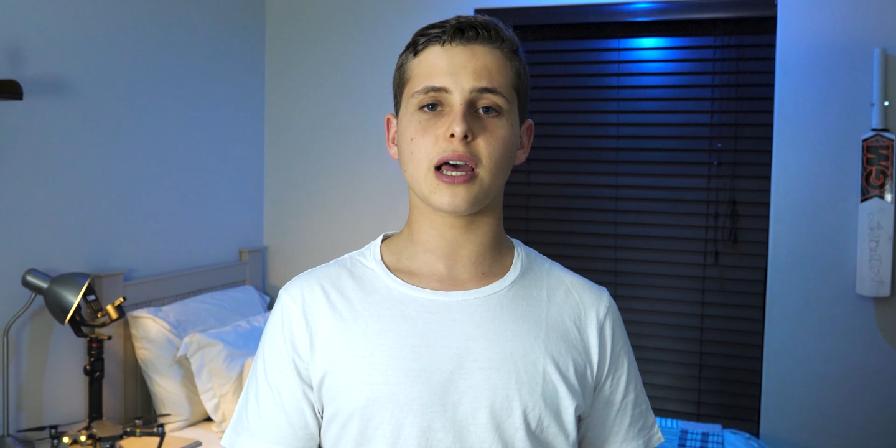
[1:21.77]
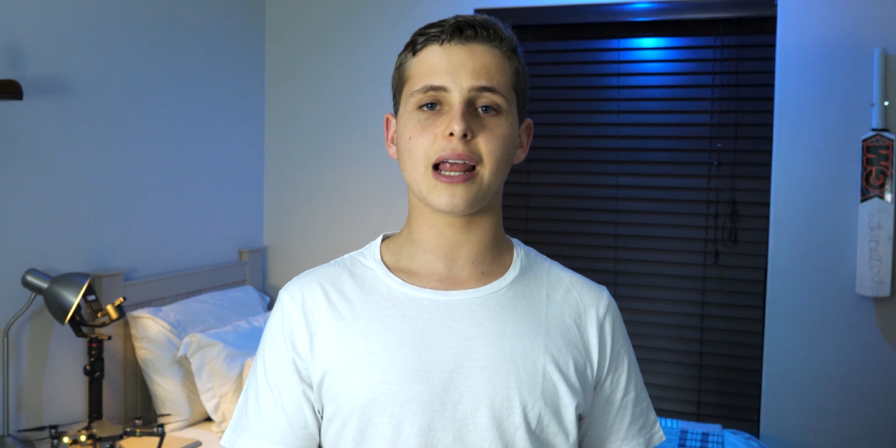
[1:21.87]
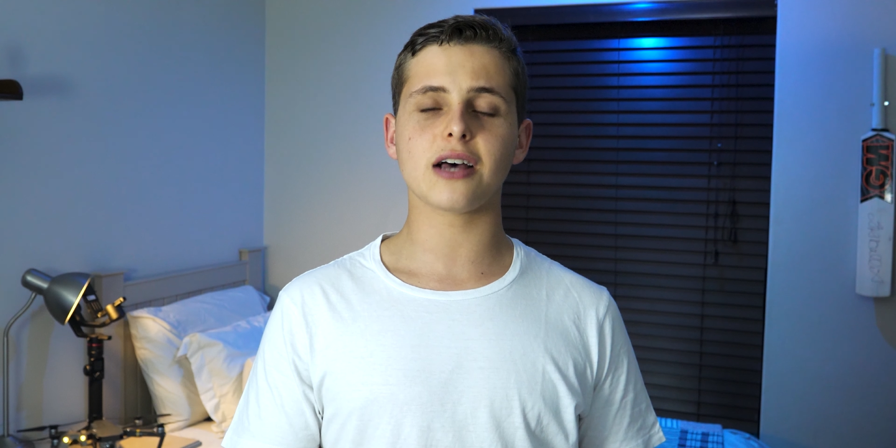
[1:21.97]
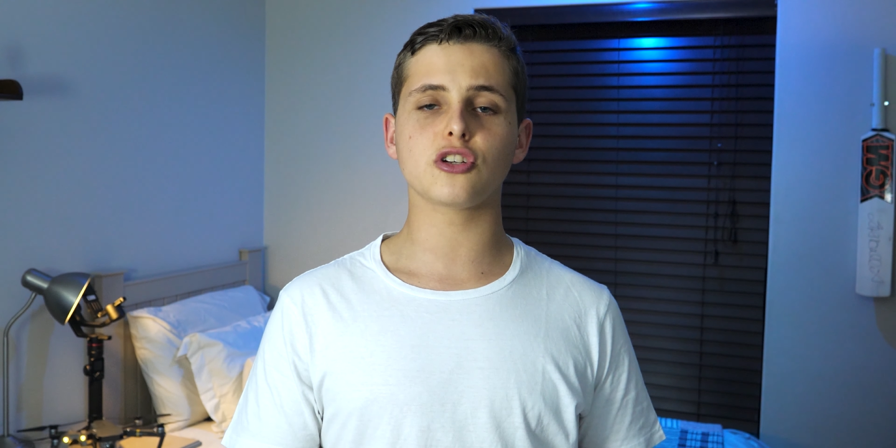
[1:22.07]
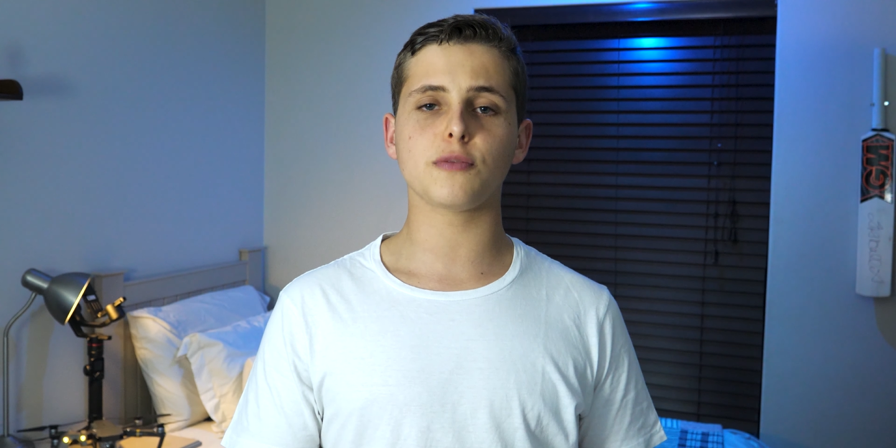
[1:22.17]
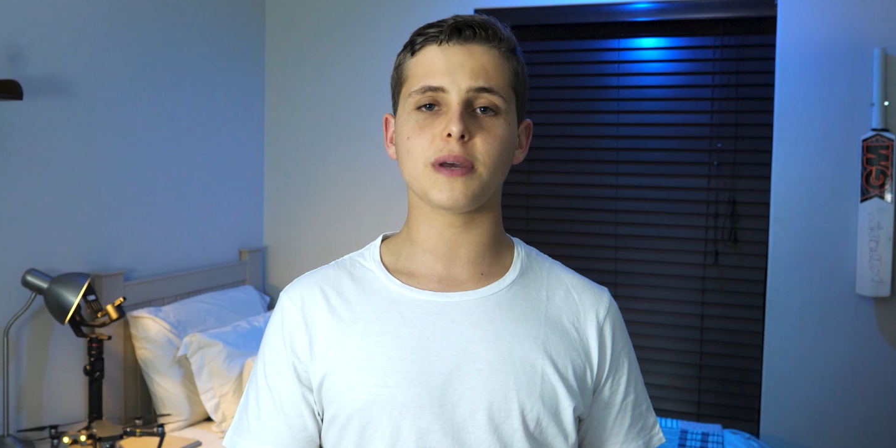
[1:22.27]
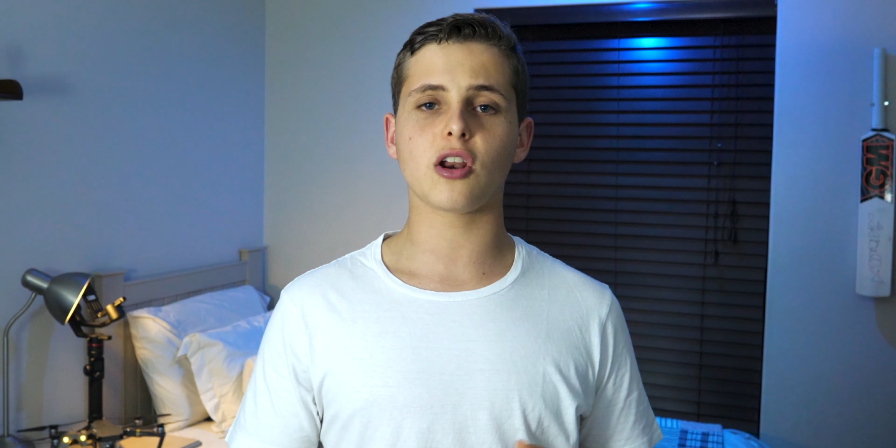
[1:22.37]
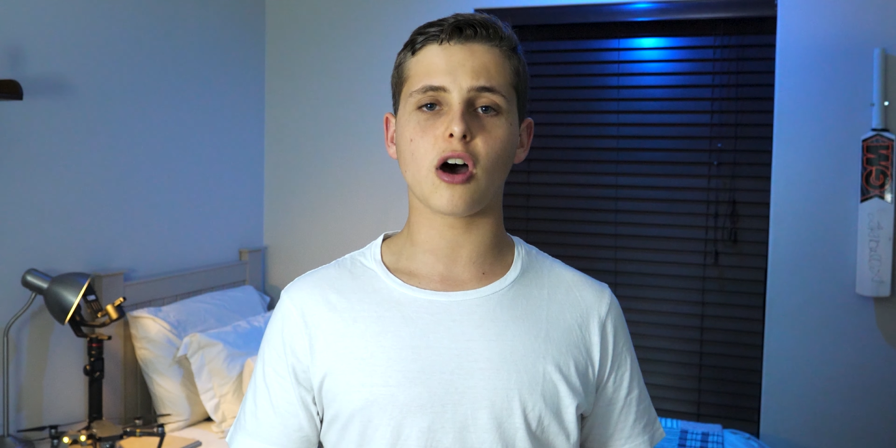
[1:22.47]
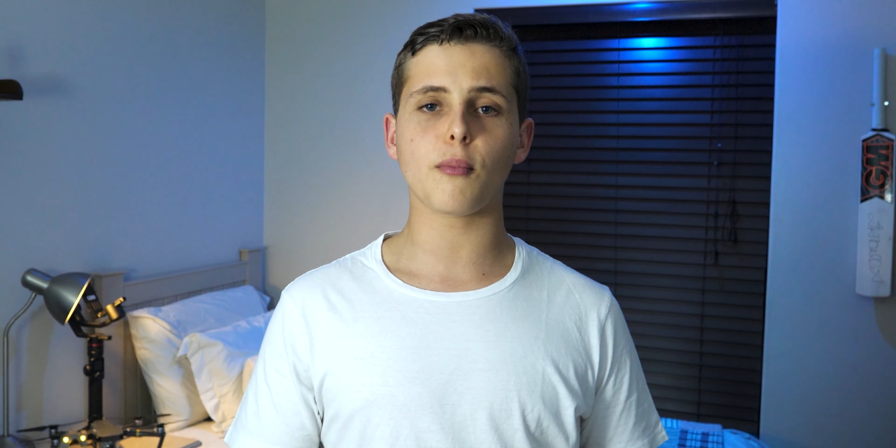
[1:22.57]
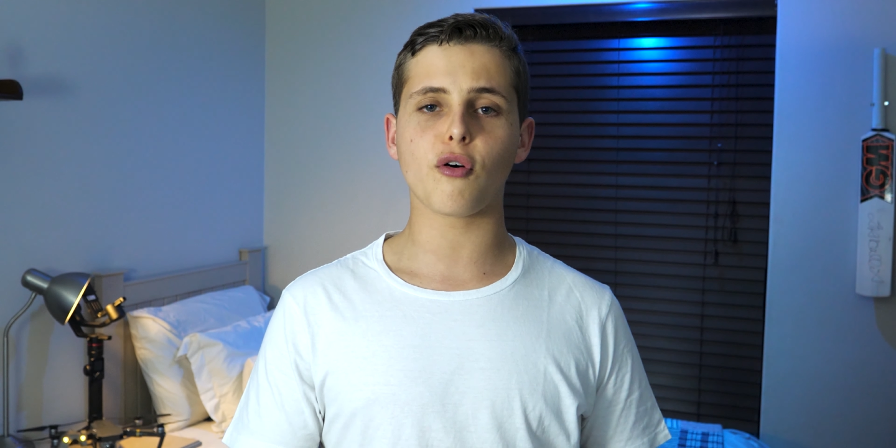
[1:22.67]
allows you to be a
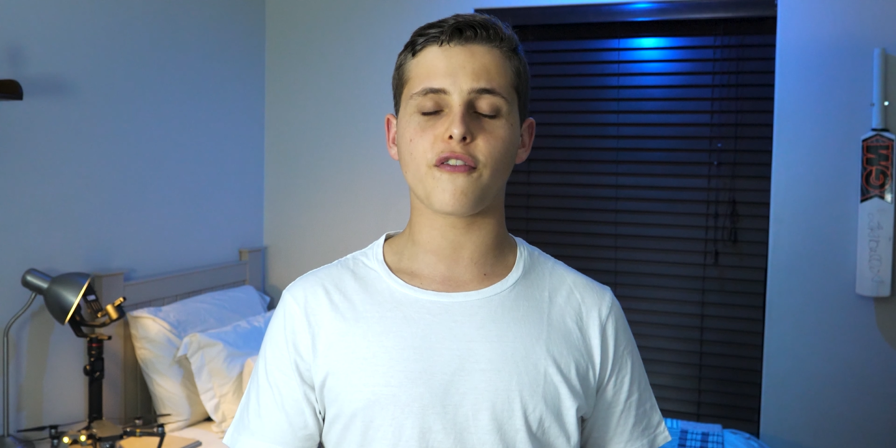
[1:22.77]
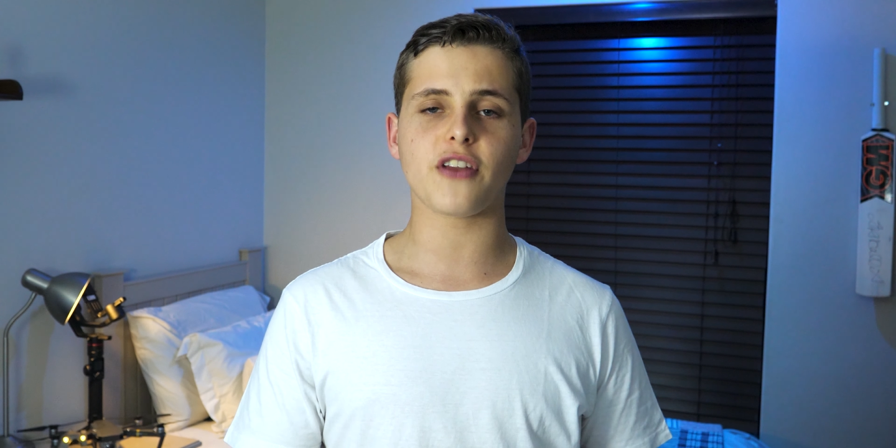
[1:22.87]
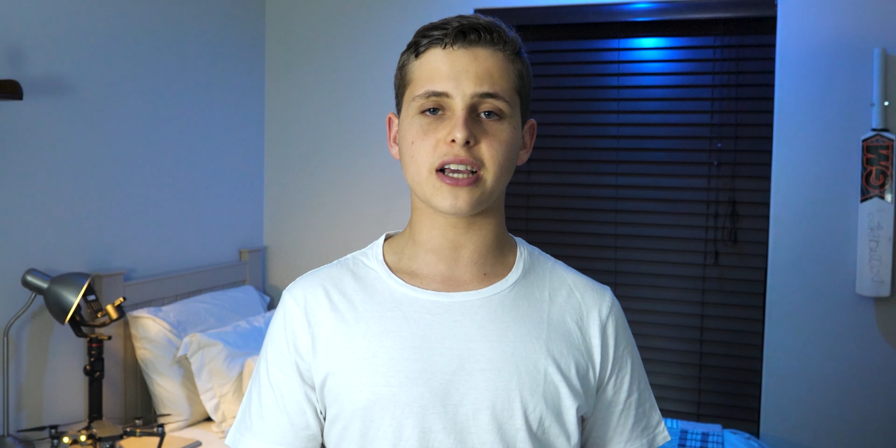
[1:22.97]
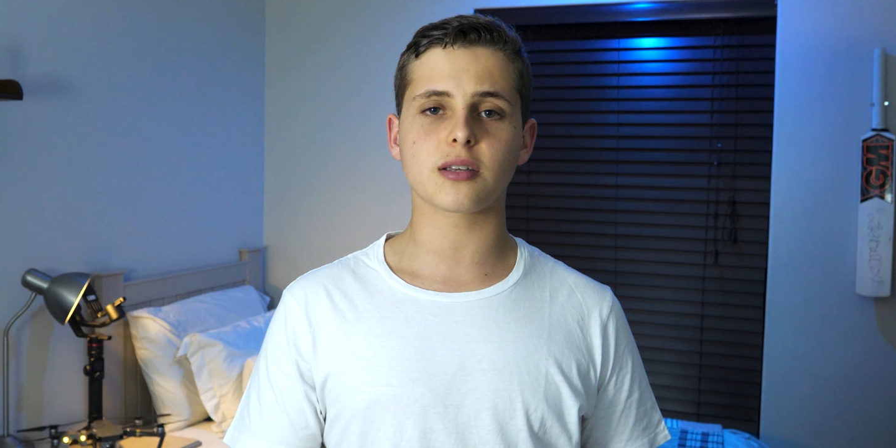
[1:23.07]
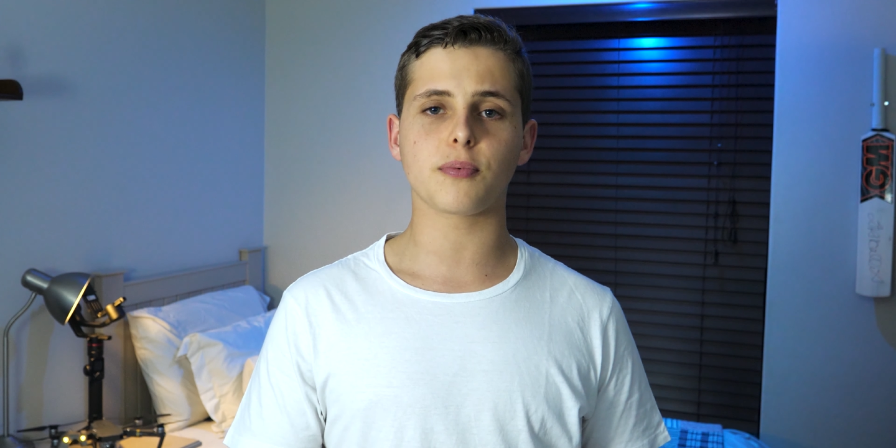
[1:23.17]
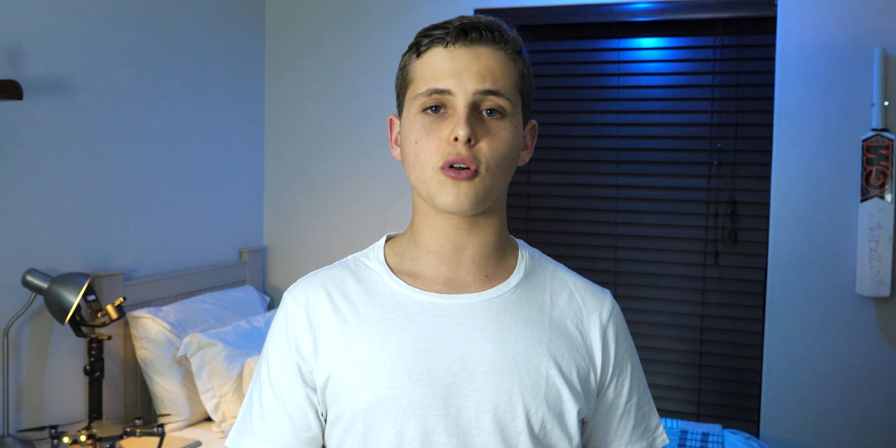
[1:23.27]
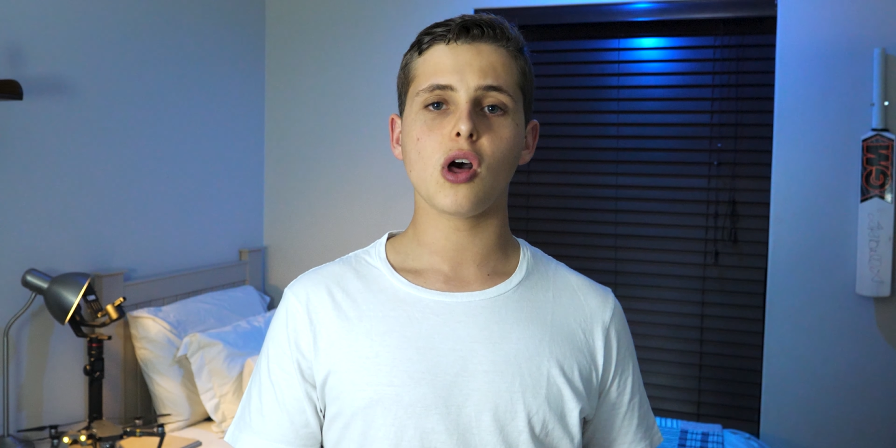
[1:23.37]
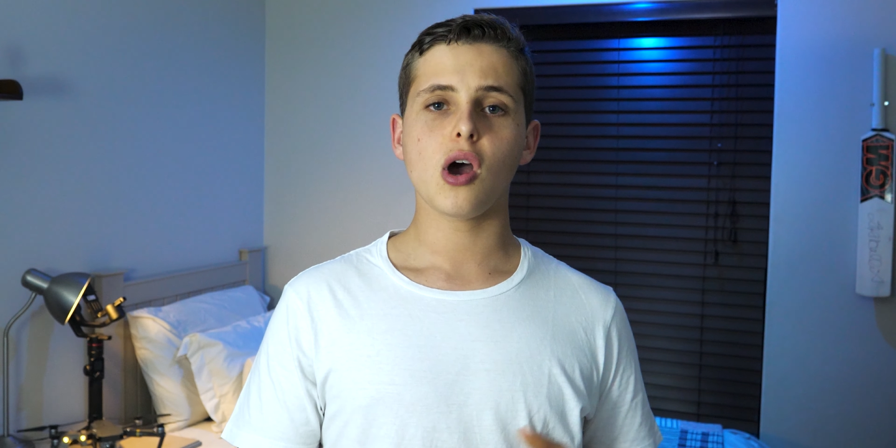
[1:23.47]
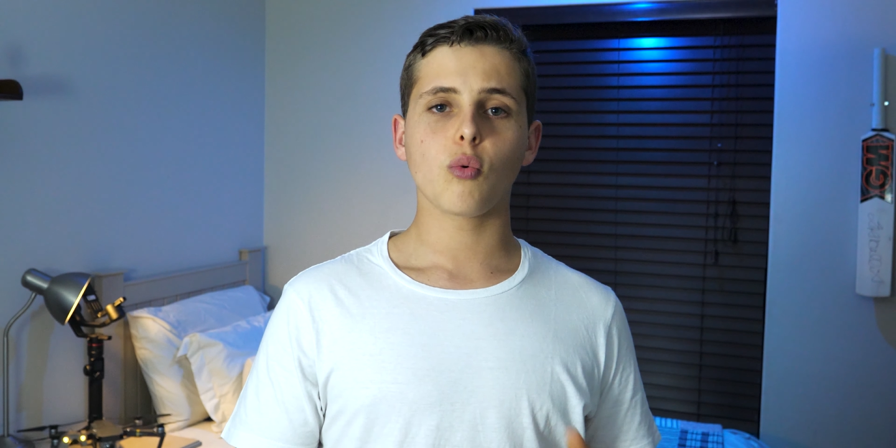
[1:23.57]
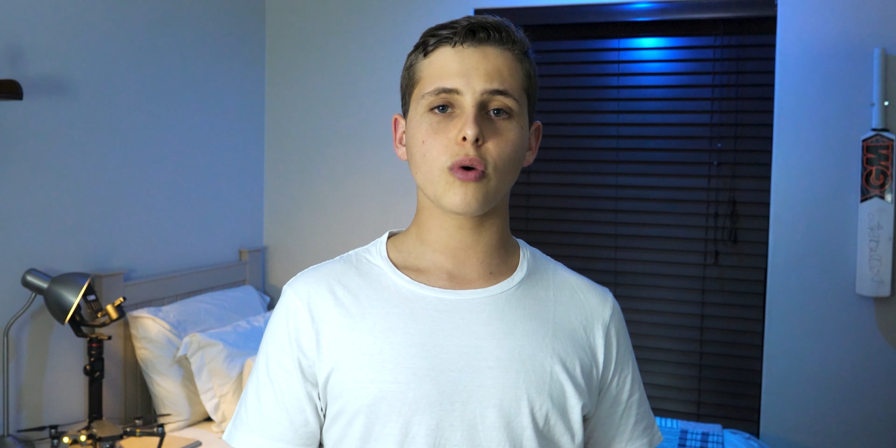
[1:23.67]
lot more flexible